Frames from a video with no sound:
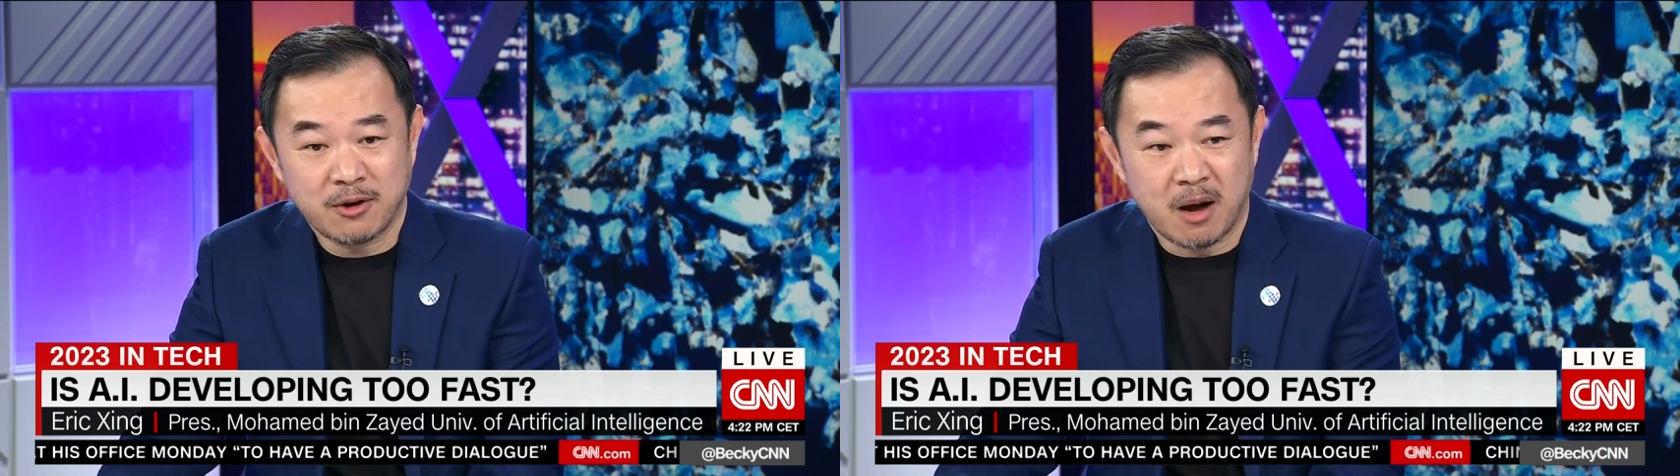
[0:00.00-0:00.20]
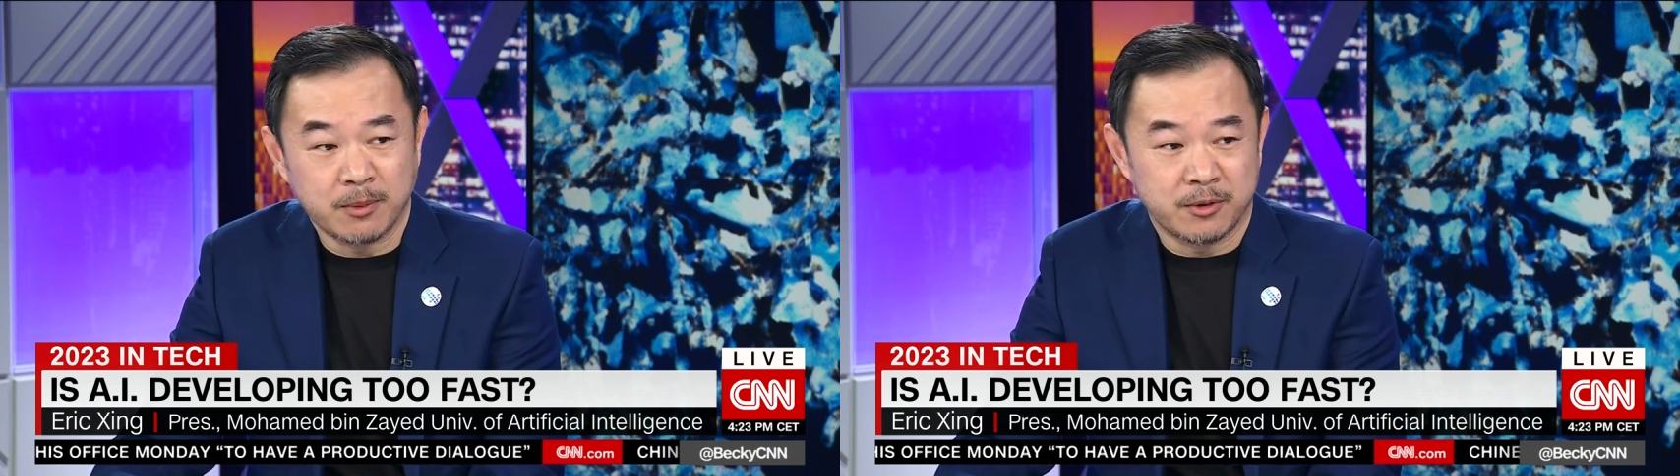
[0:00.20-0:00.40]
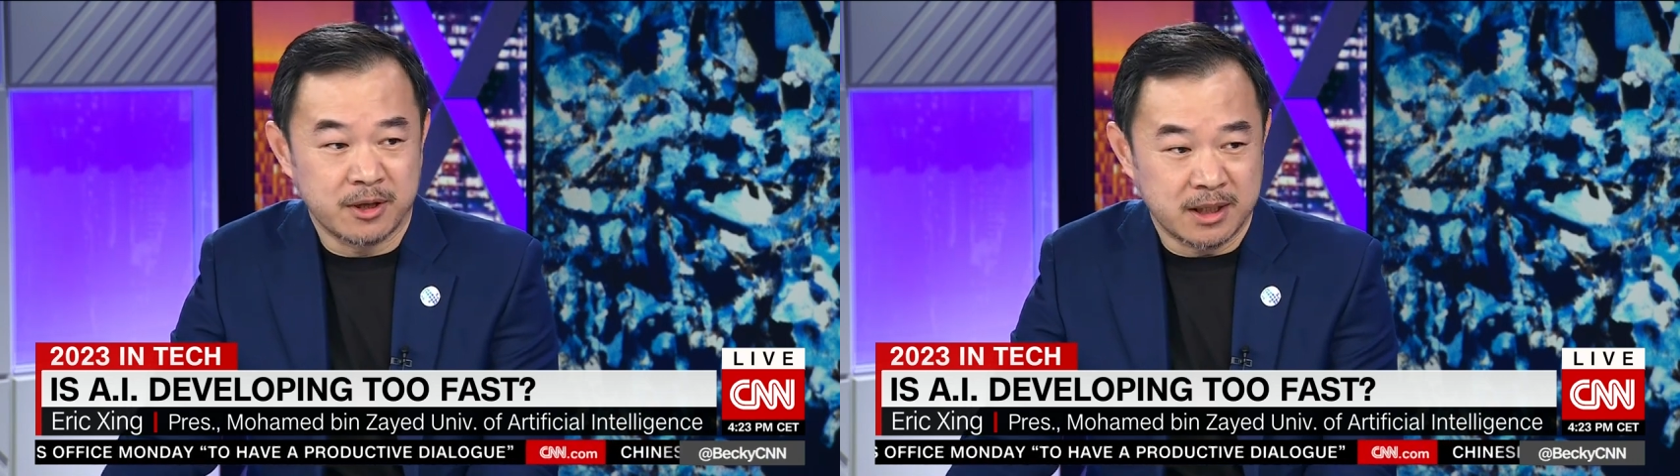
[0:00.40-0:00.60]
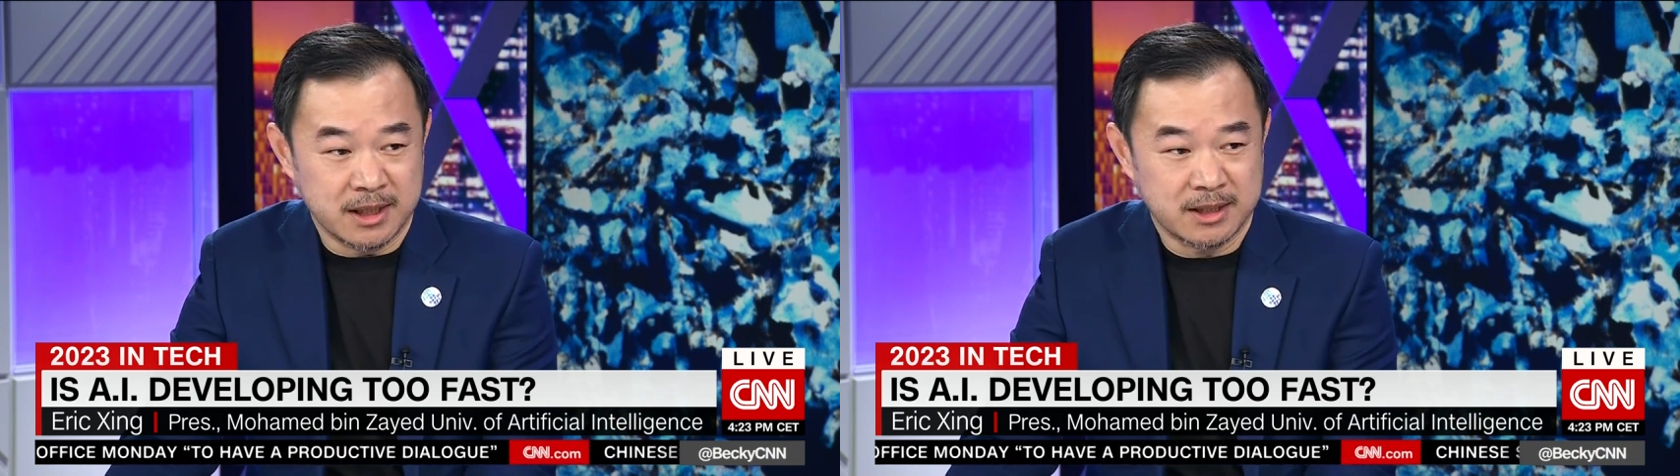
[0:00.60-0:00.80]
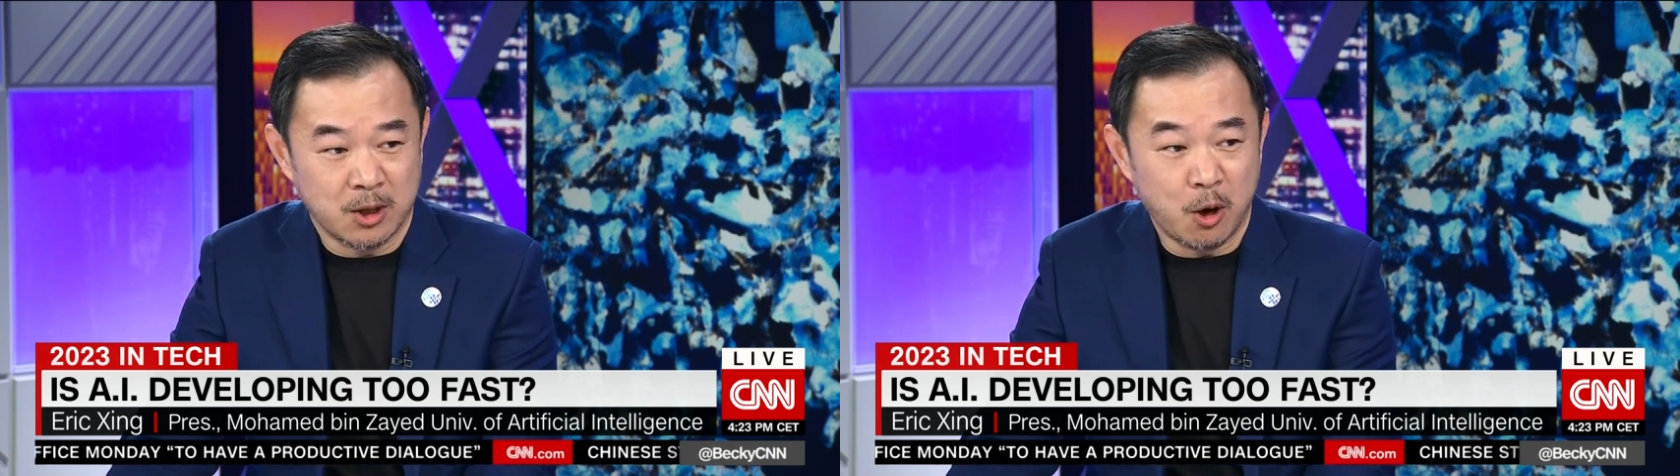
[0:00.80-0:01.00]

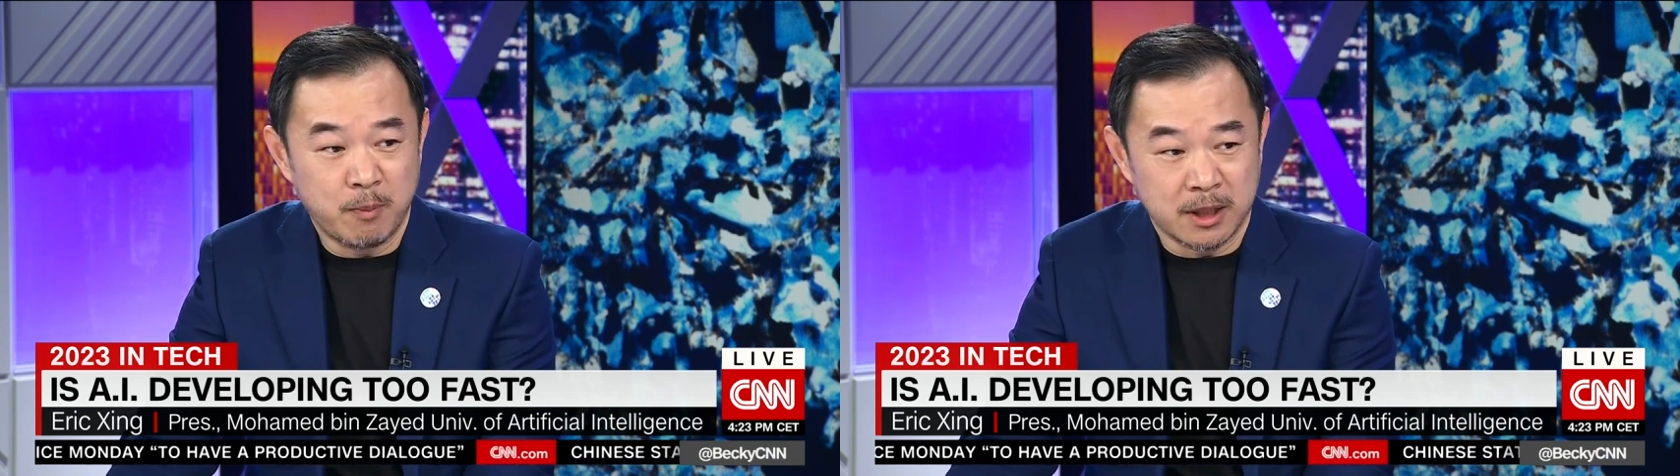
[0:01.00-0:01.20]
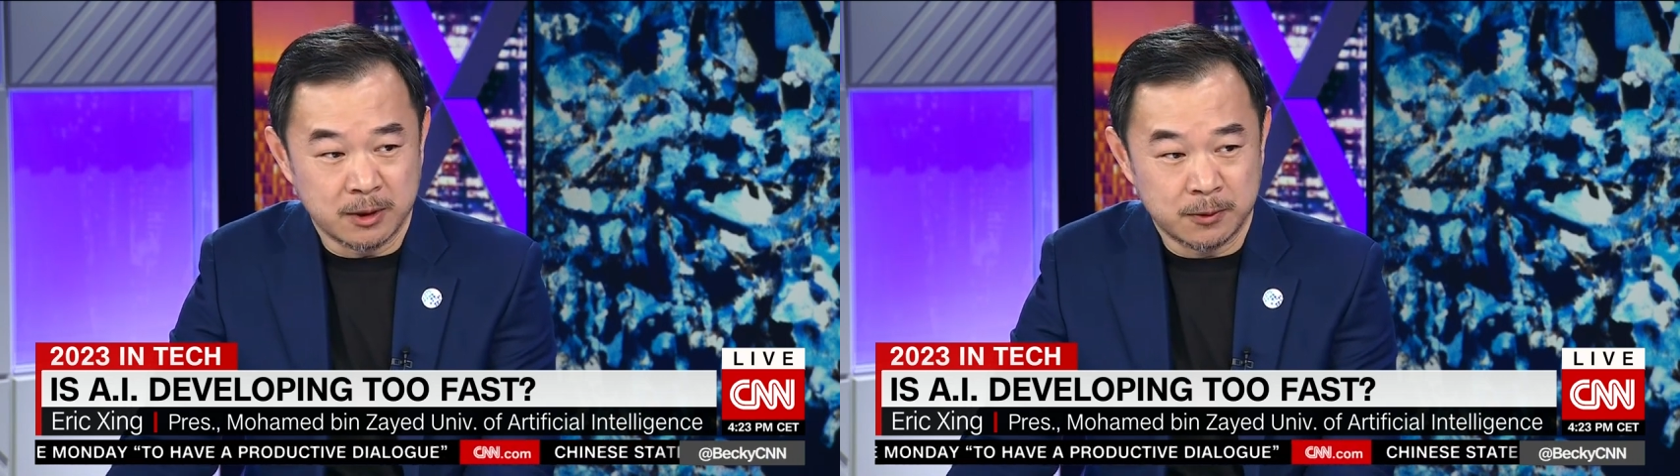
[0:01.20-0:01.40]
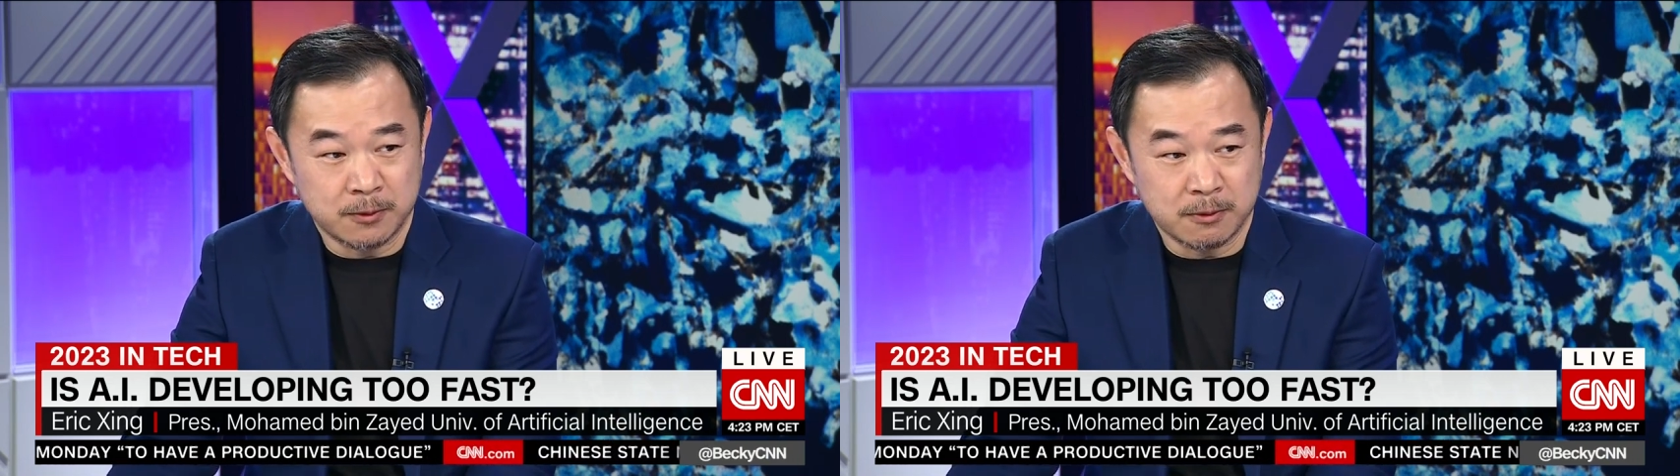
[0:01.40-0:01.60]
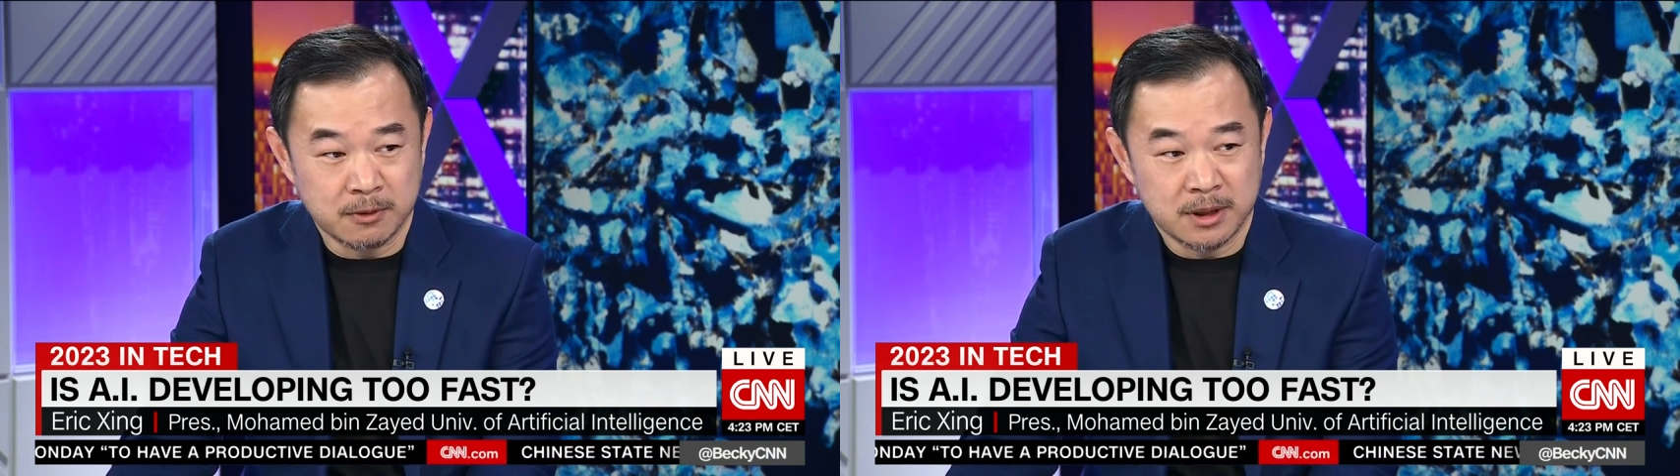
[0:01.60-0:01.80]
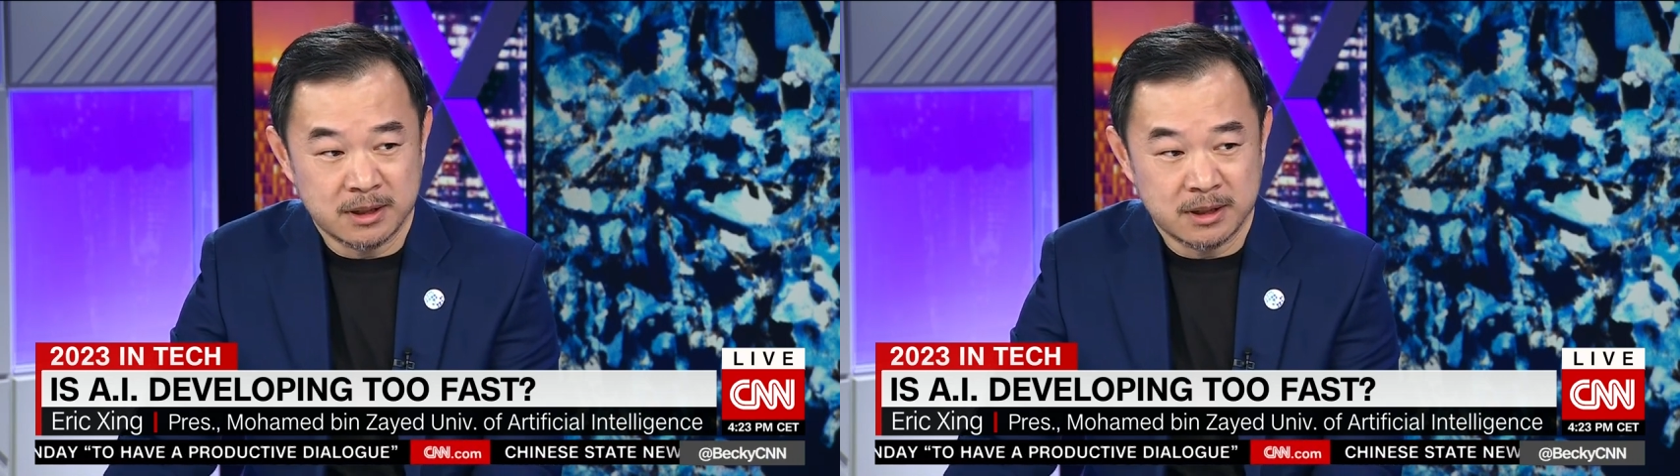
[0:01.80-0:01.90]
opportunities open to